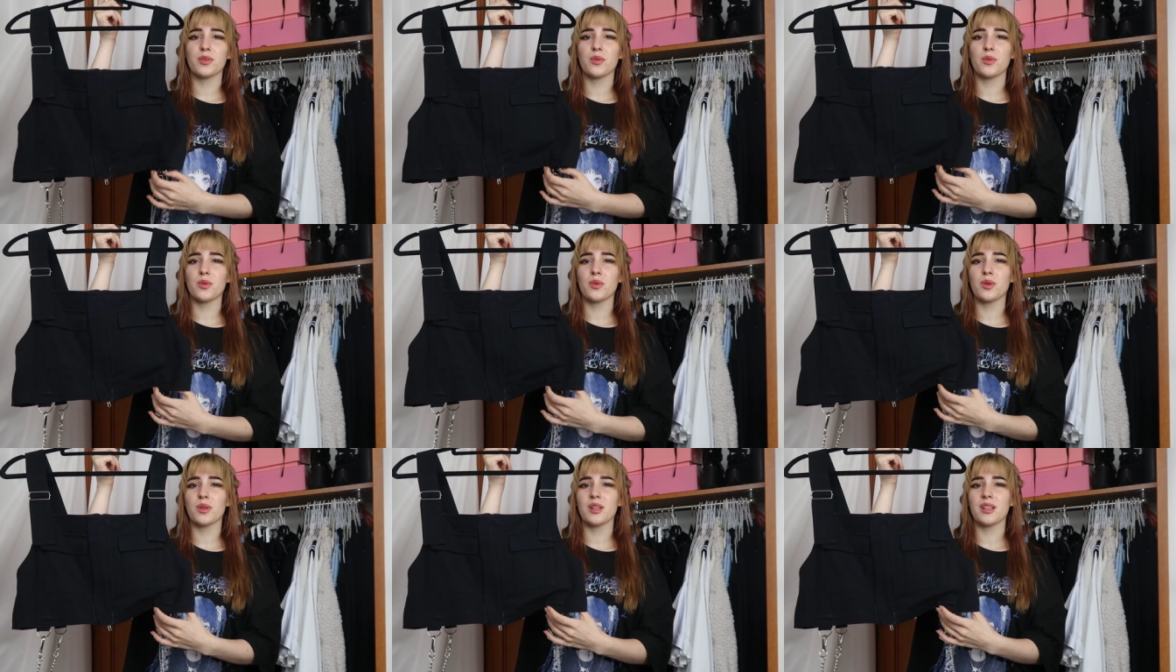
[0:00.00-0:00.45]

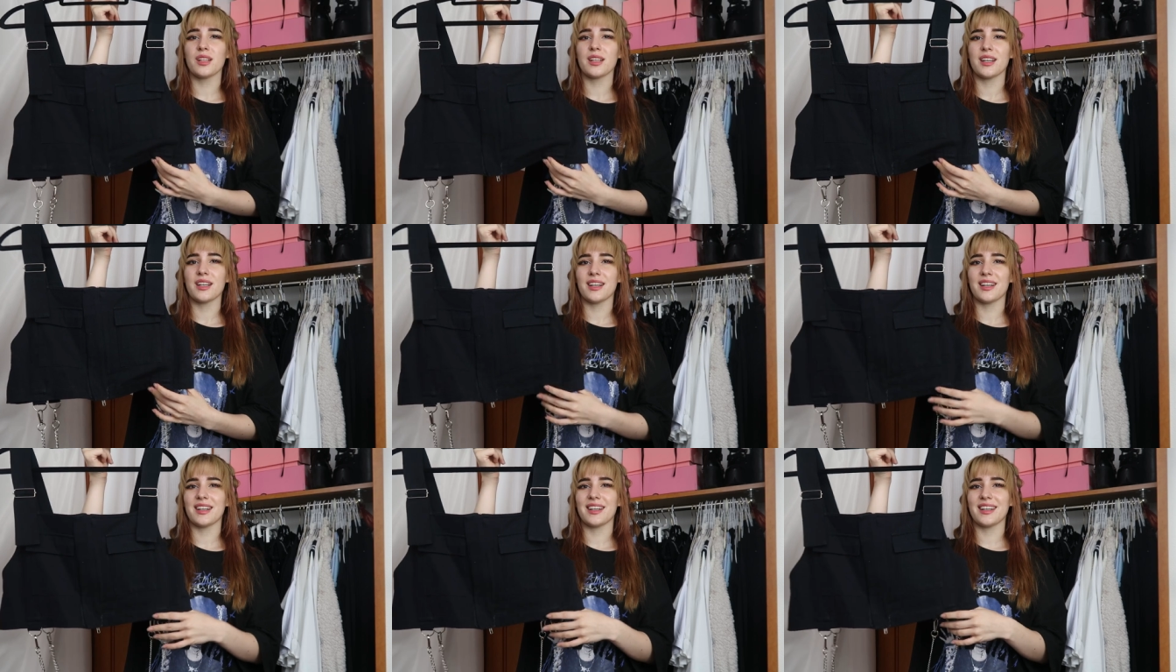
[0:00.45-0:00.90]
cool
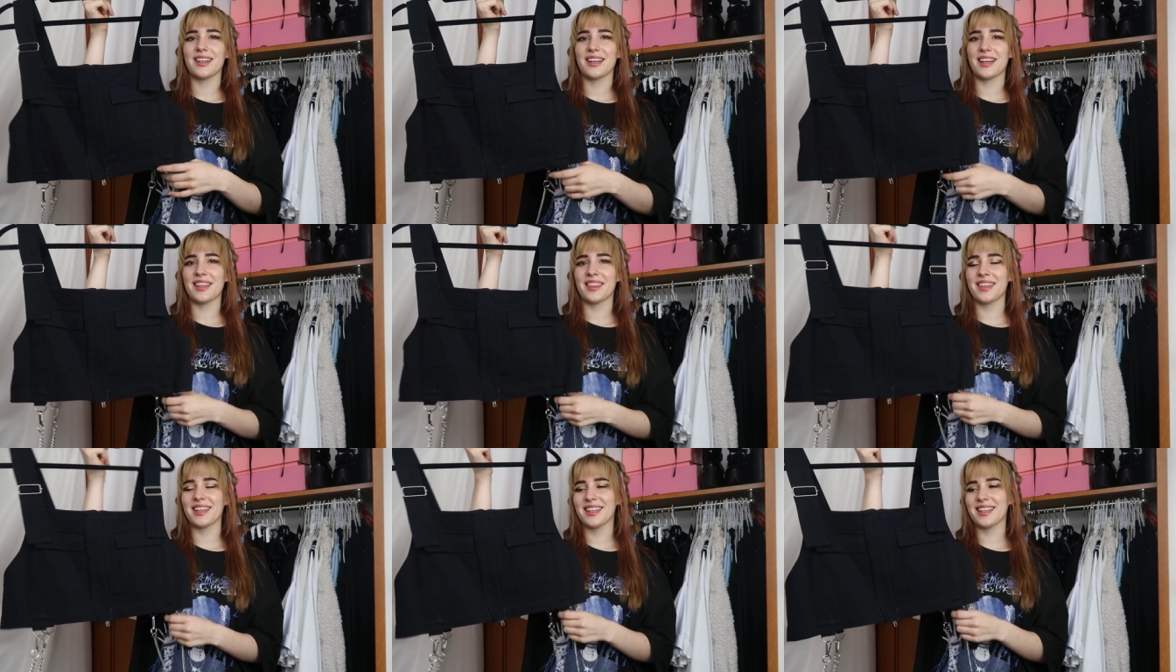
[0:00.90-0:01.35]

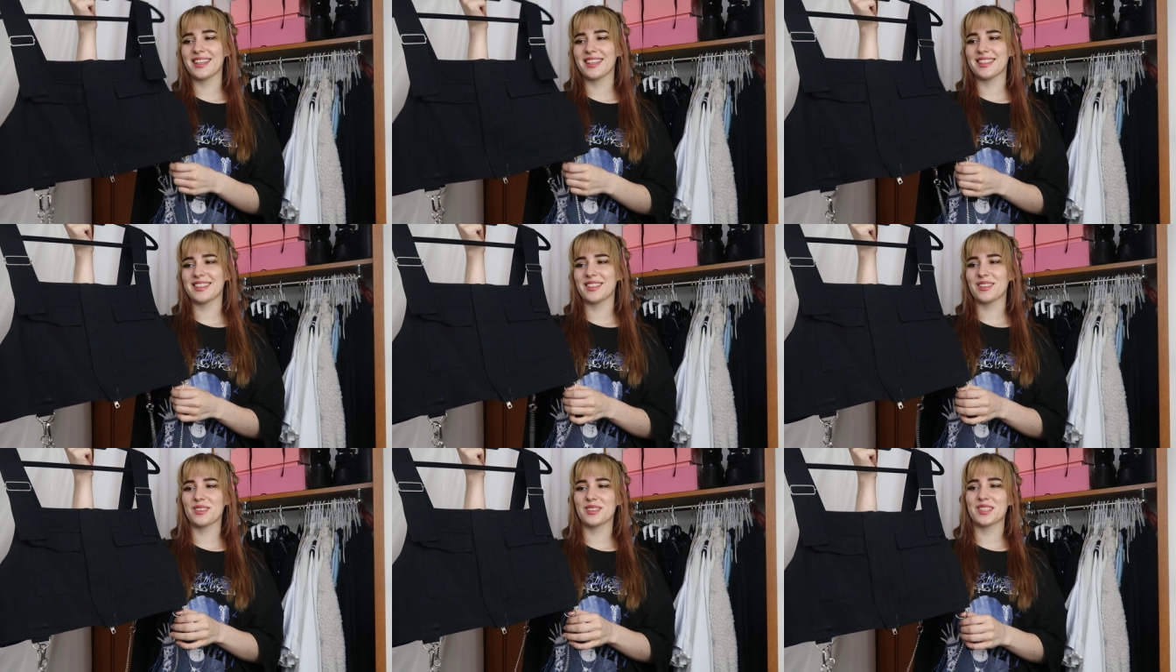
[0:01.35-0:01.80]
I think
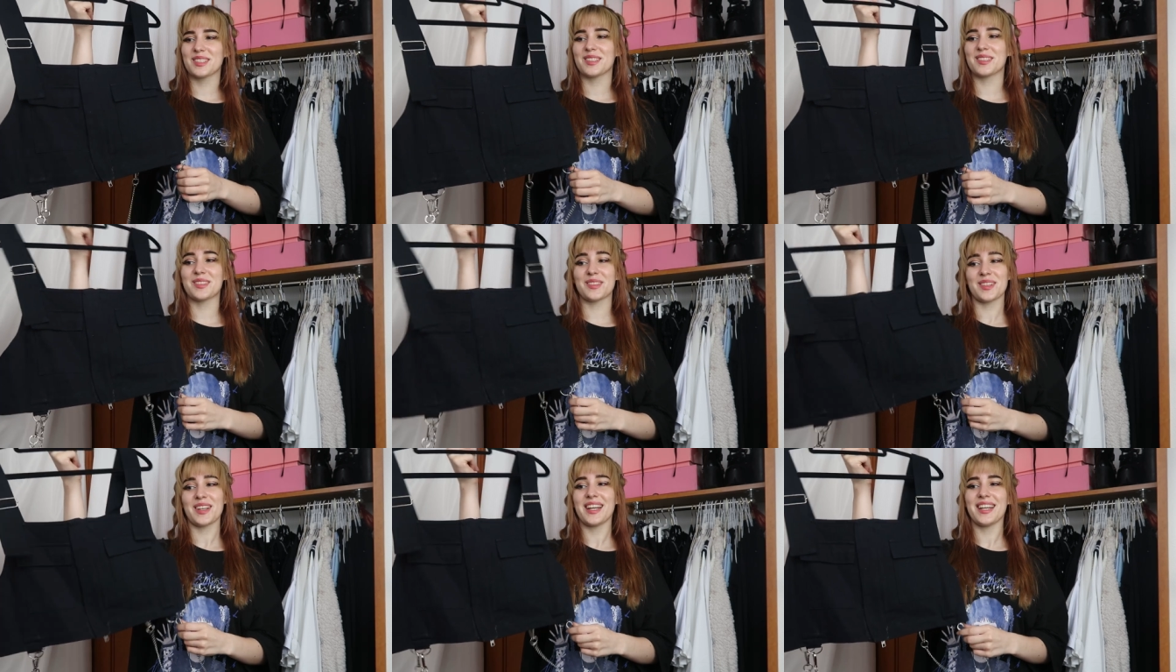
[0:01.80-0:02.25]
it looks
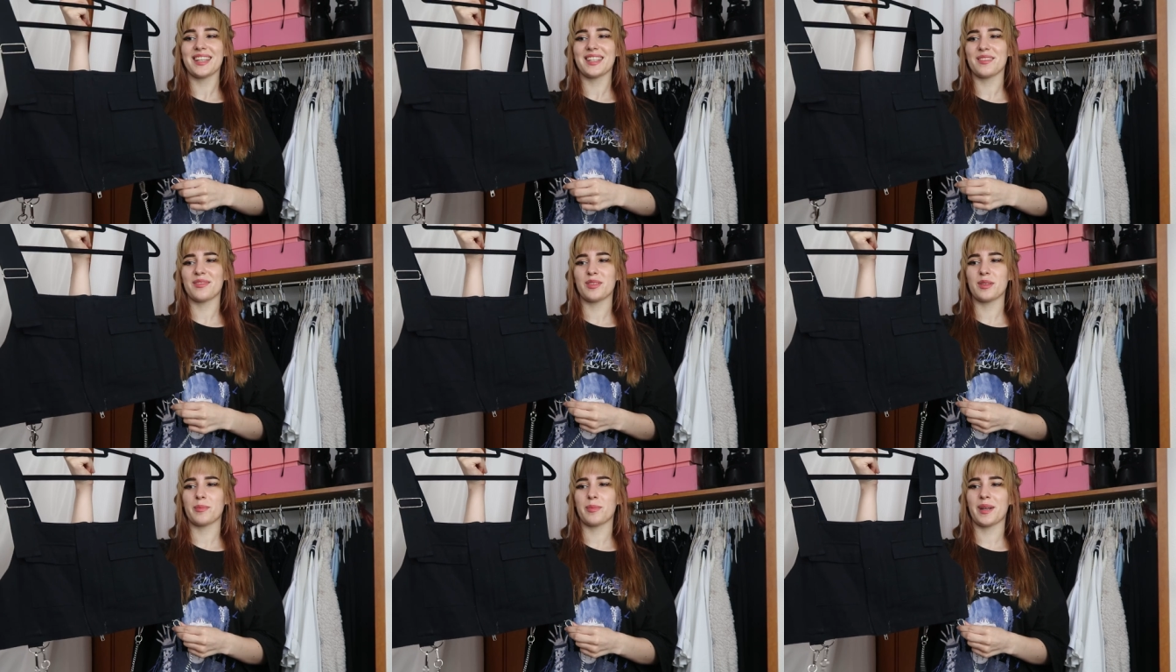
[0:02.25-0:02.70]
great
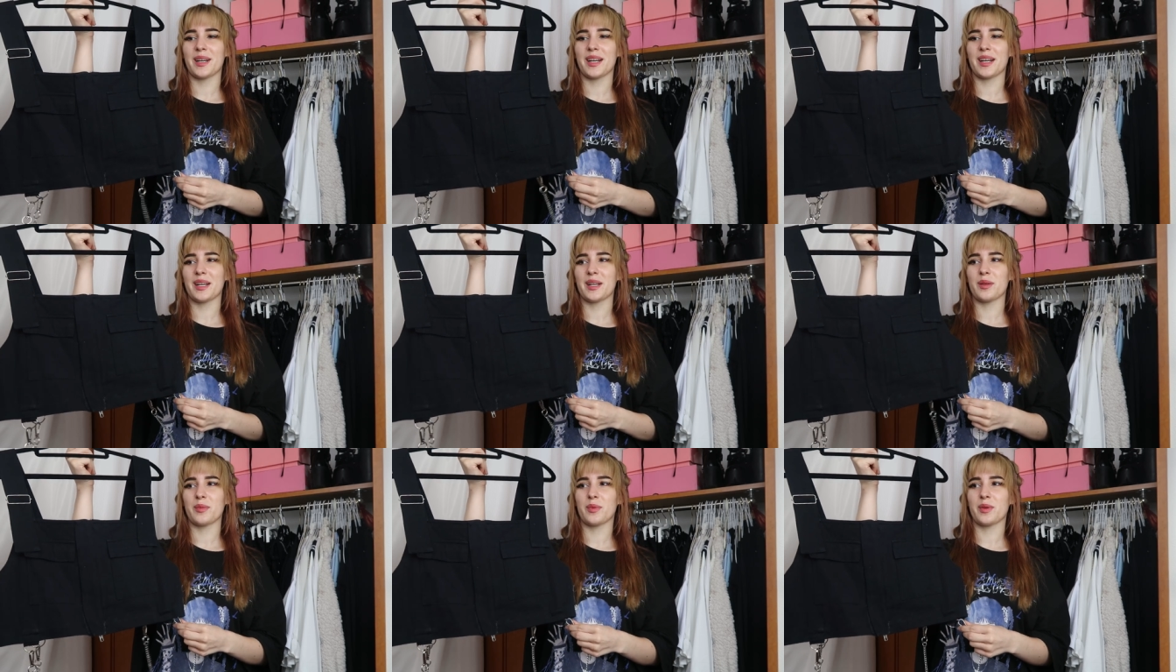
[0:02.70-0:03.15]
if you
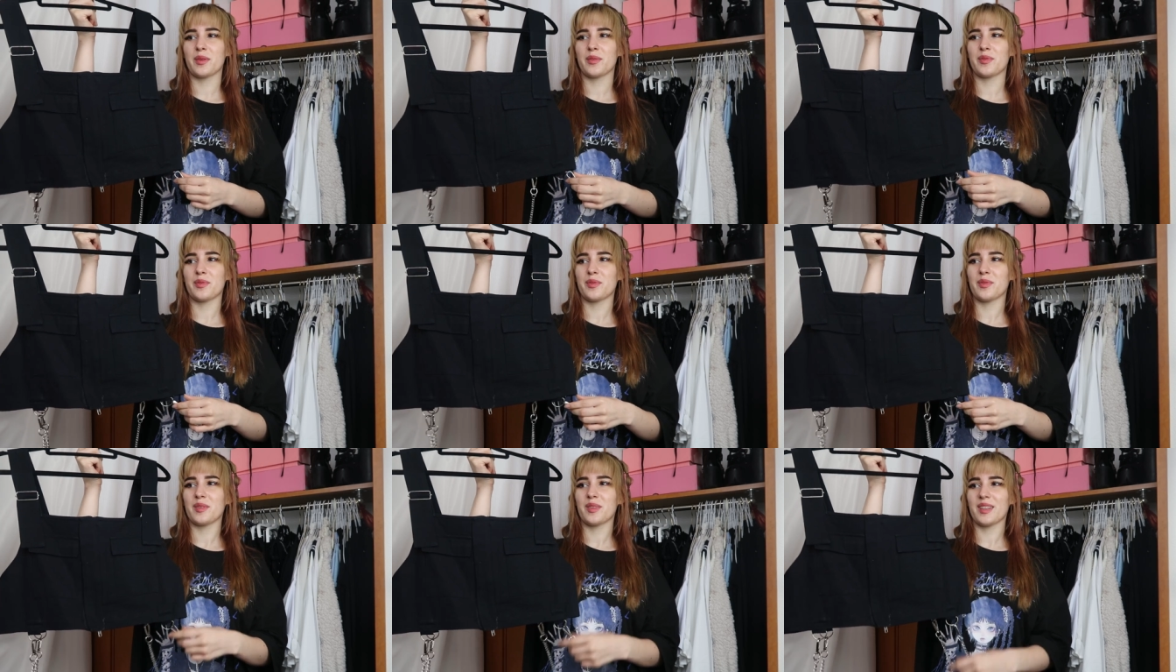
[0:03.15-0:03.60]
pair it with
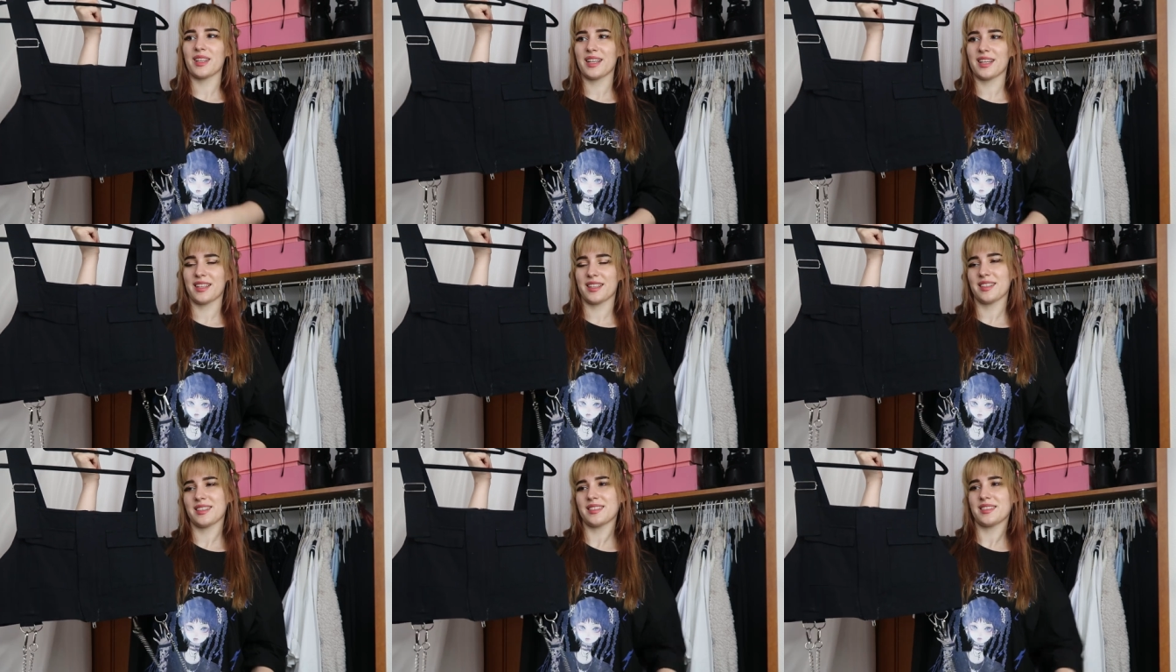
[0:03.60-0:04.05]

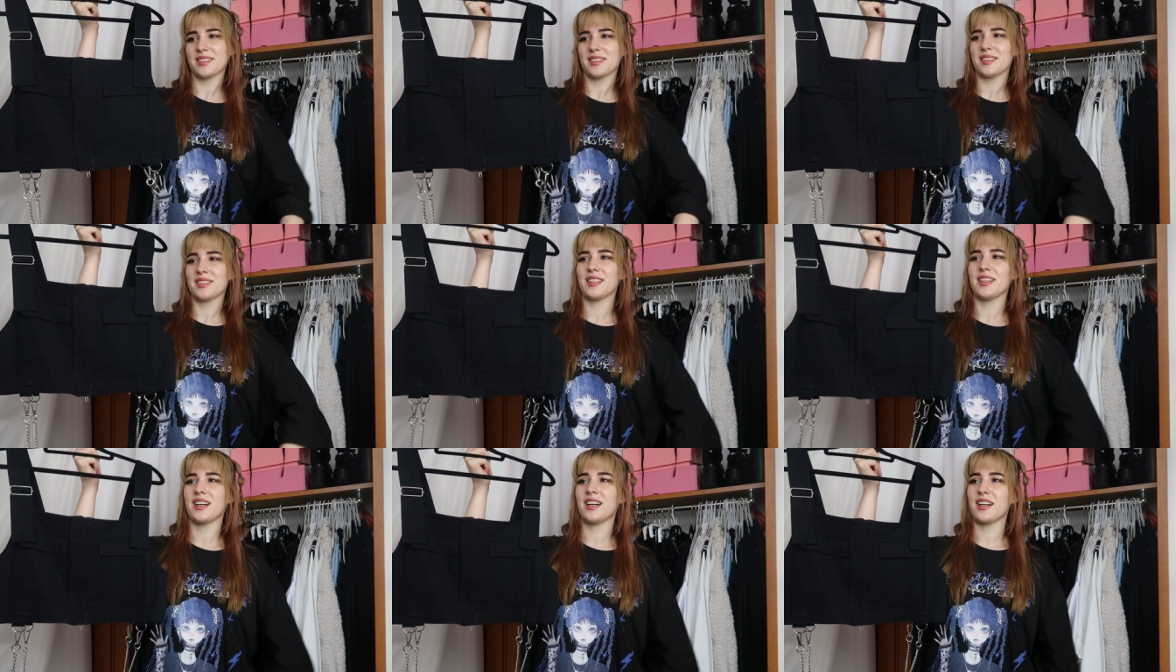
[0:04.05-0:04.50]
like
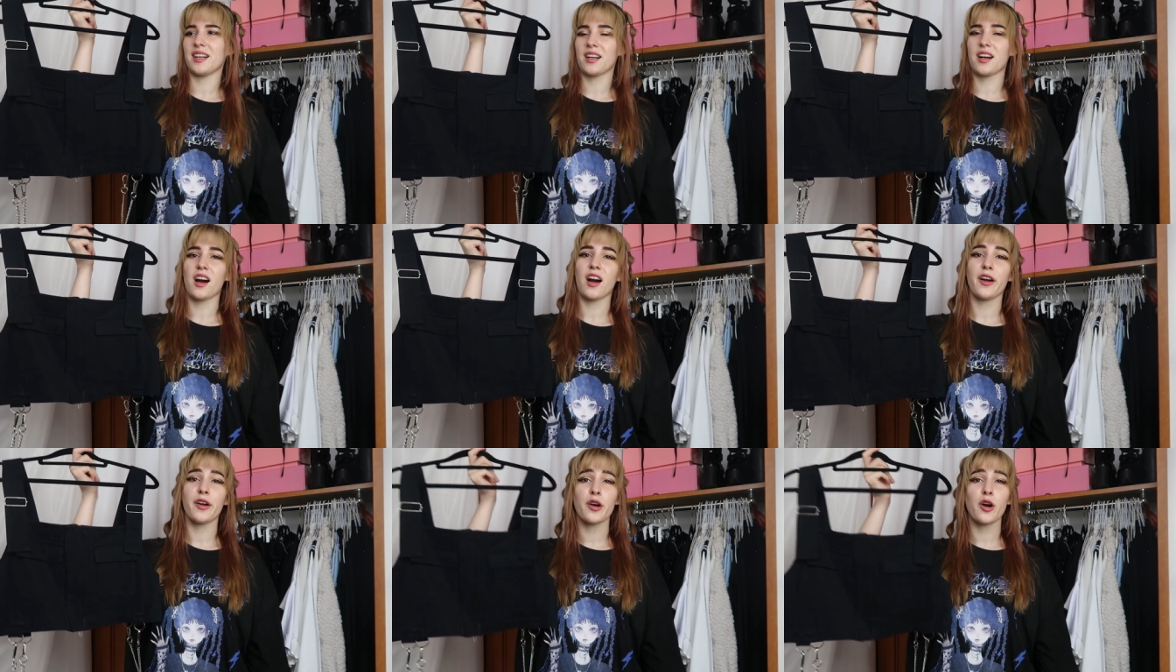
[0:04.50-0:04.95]
uh,
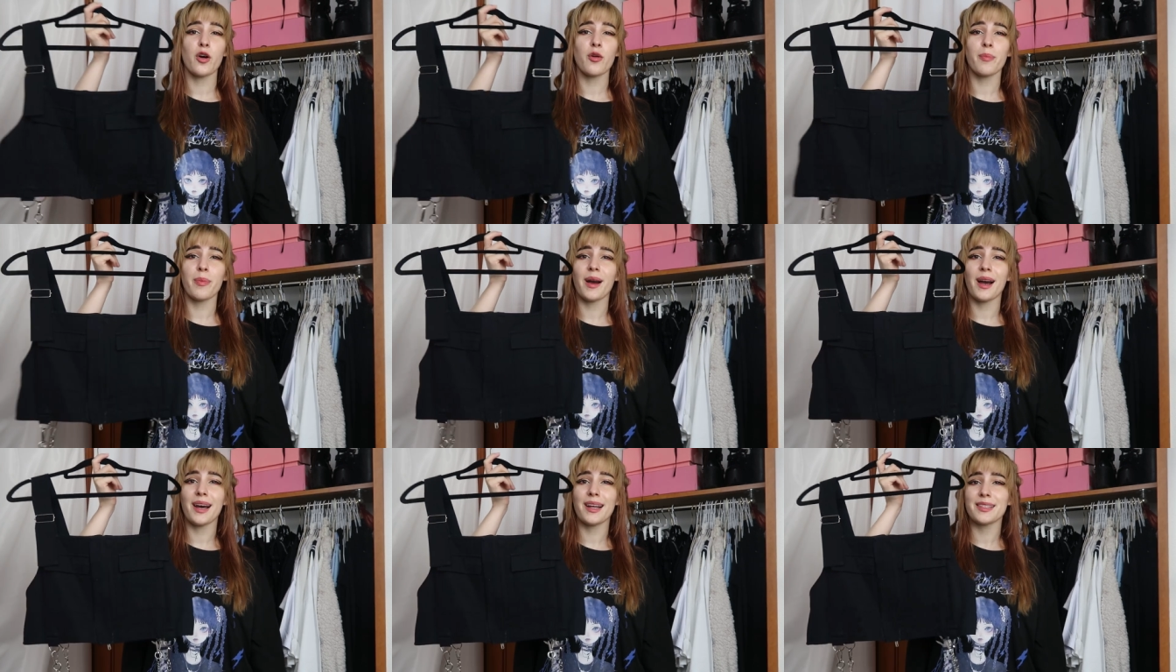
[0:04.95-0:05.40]
cargo
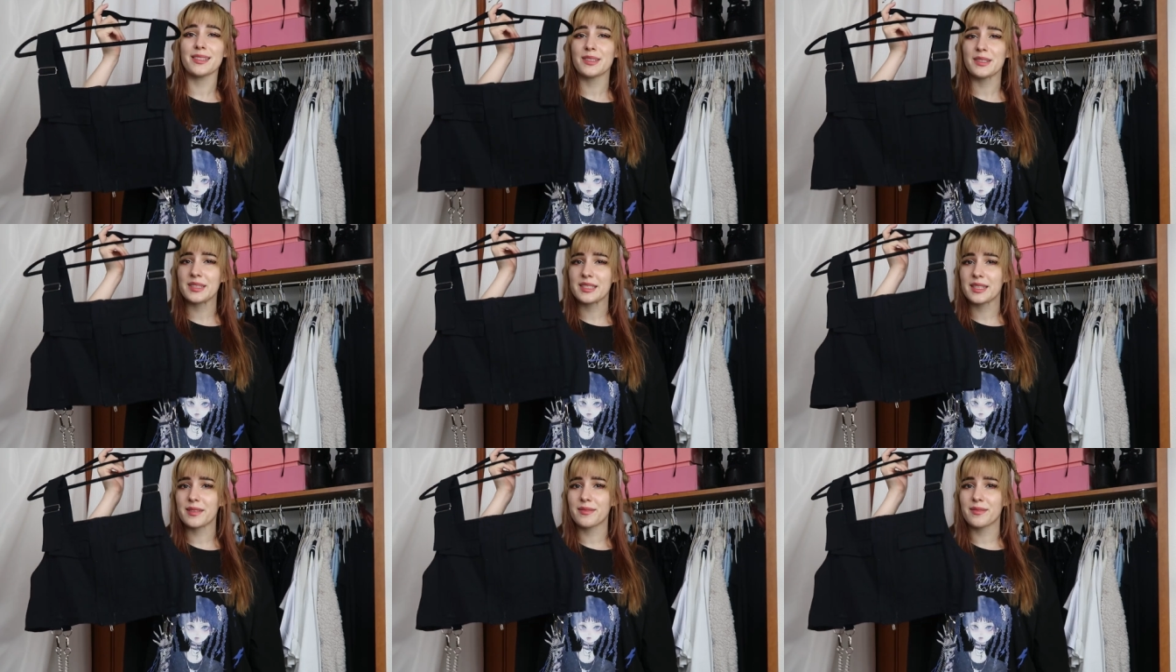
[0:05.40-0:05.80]
pants or